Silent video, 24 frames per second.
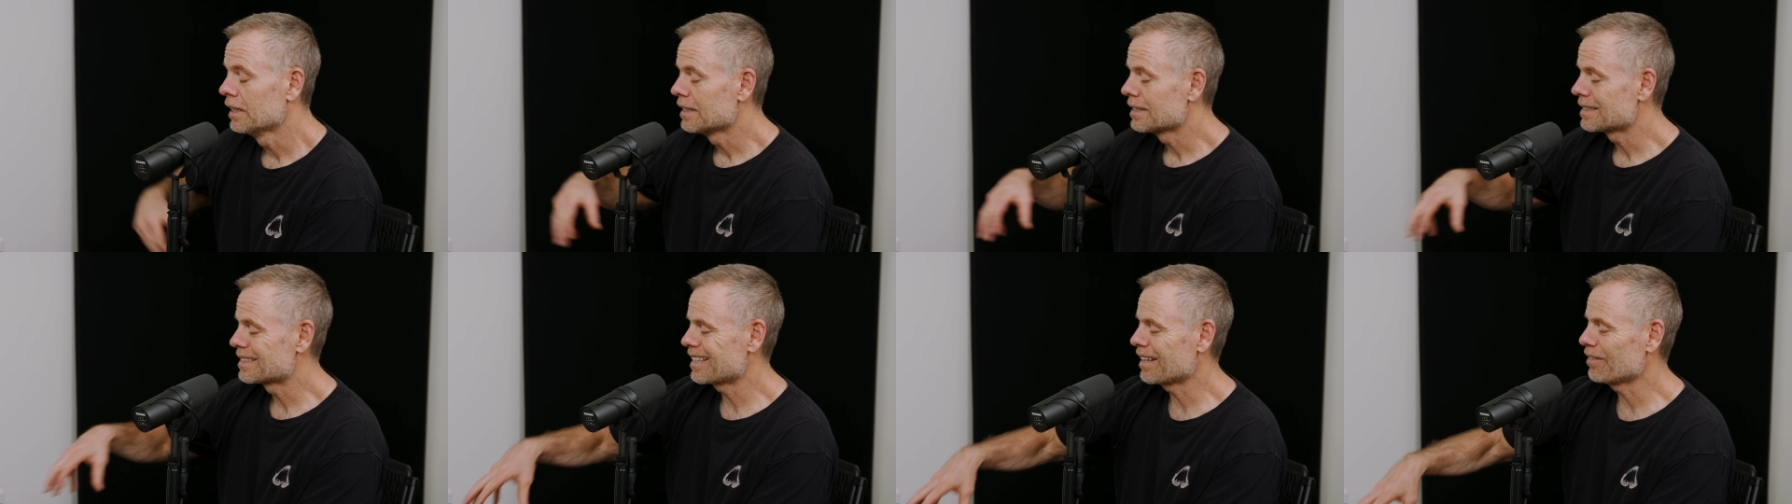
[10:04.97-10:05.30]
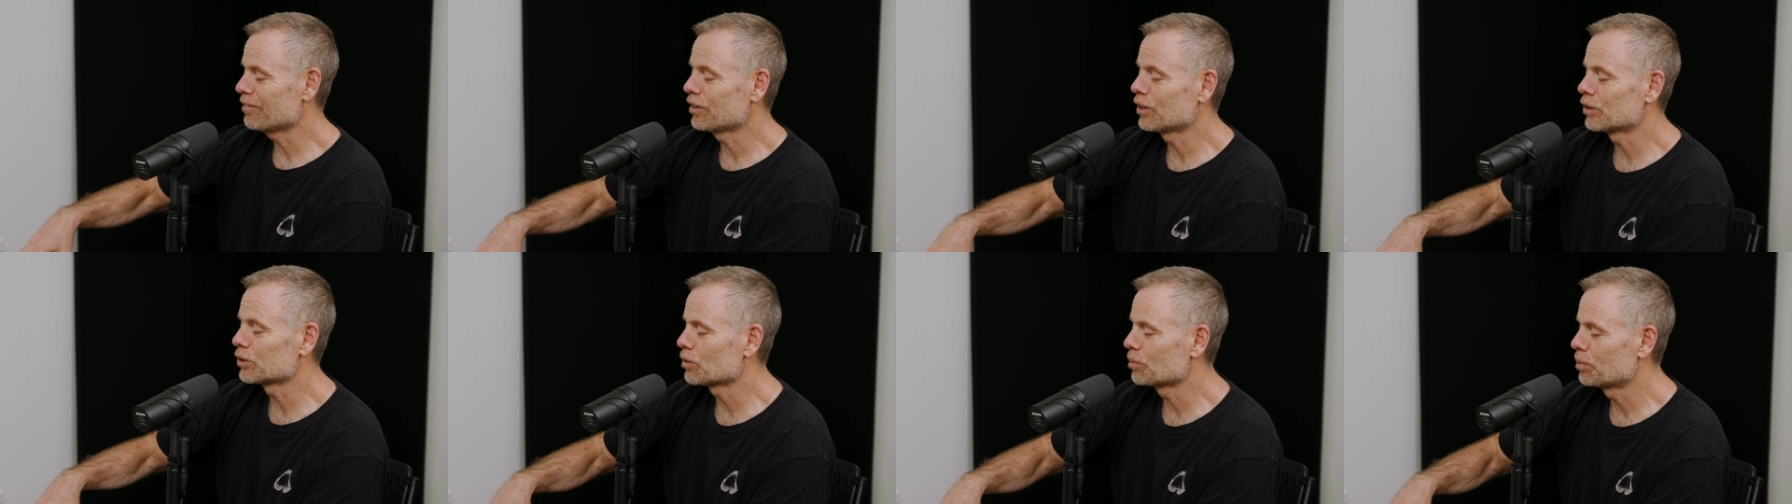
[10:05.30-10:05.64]

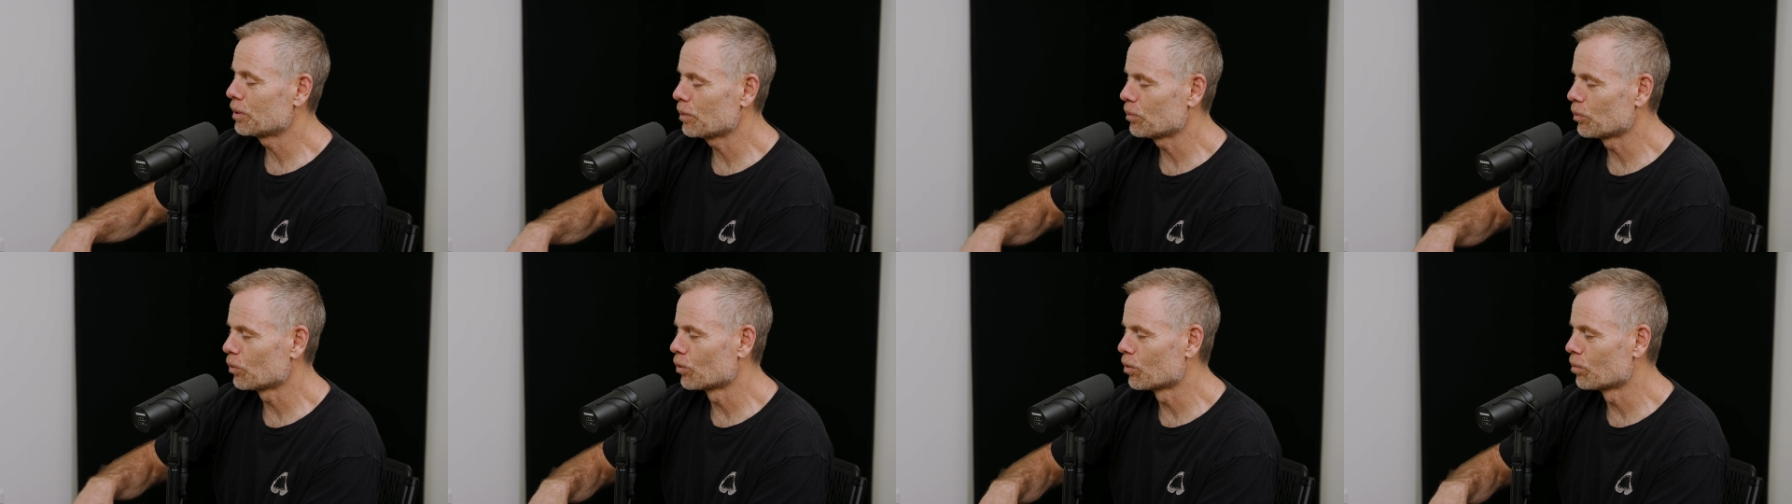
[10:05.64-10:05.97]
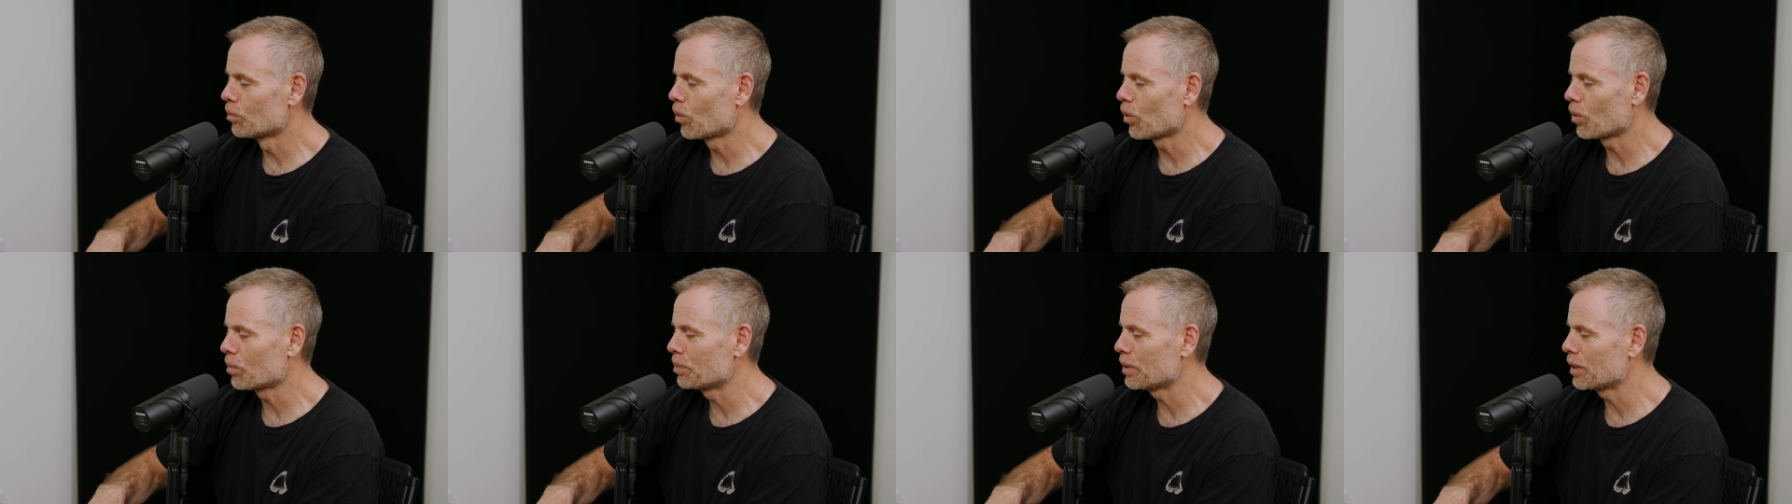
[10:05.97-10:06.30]
700 people were
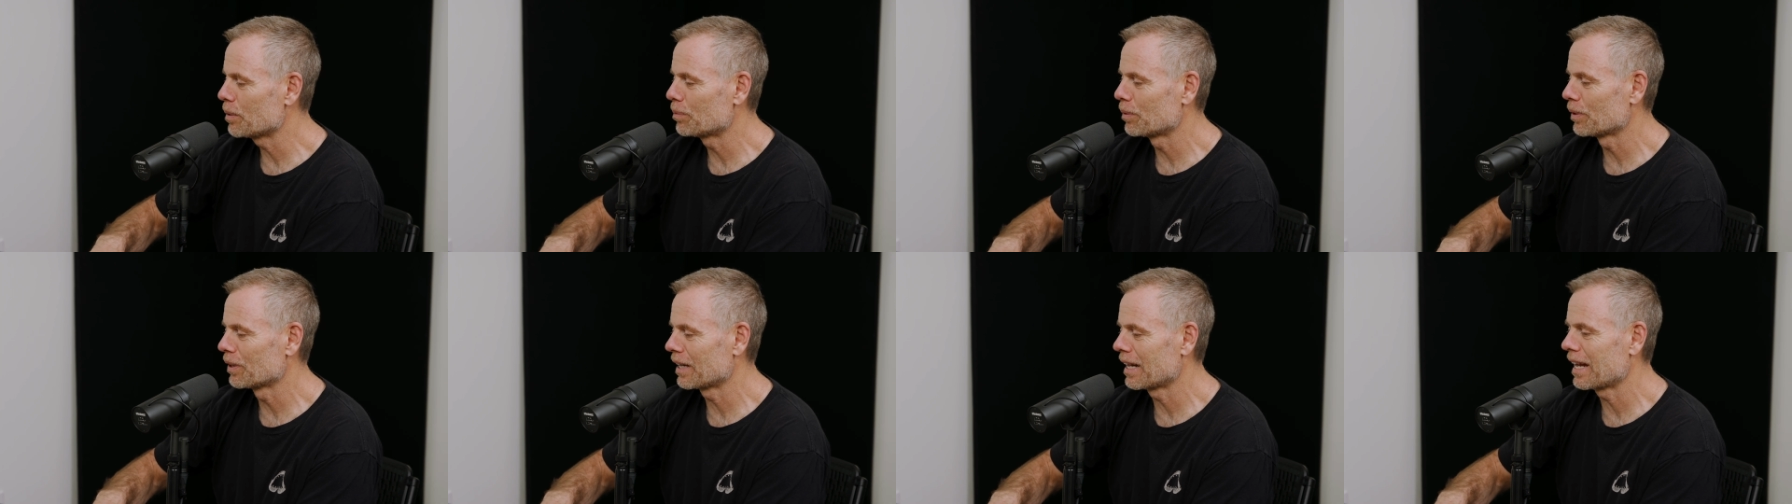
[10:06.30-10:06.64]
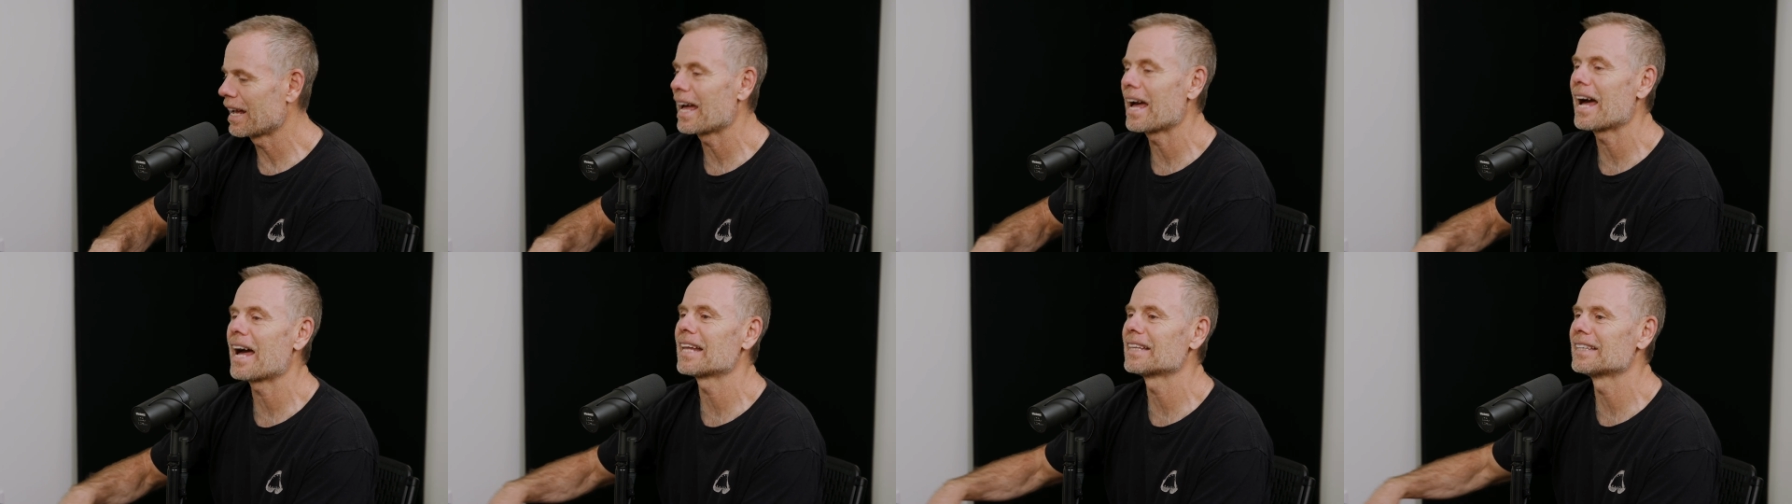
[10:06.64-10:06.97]
more people than
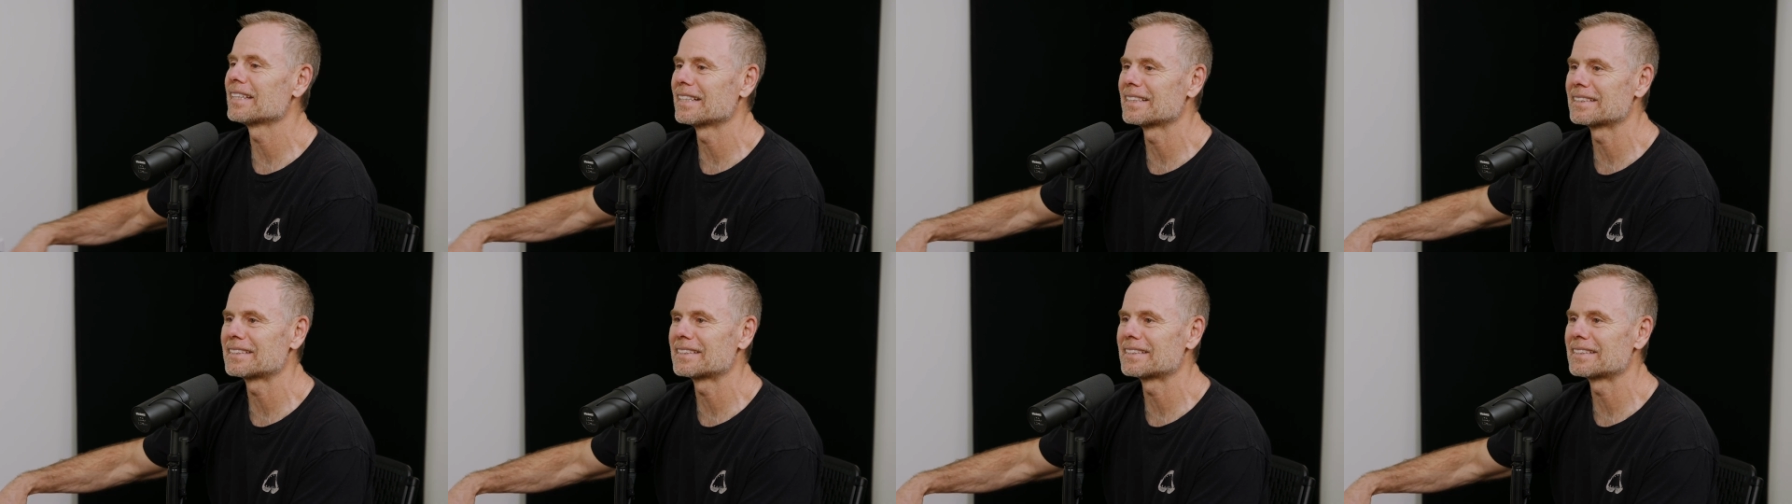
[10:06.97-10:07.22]
I had in the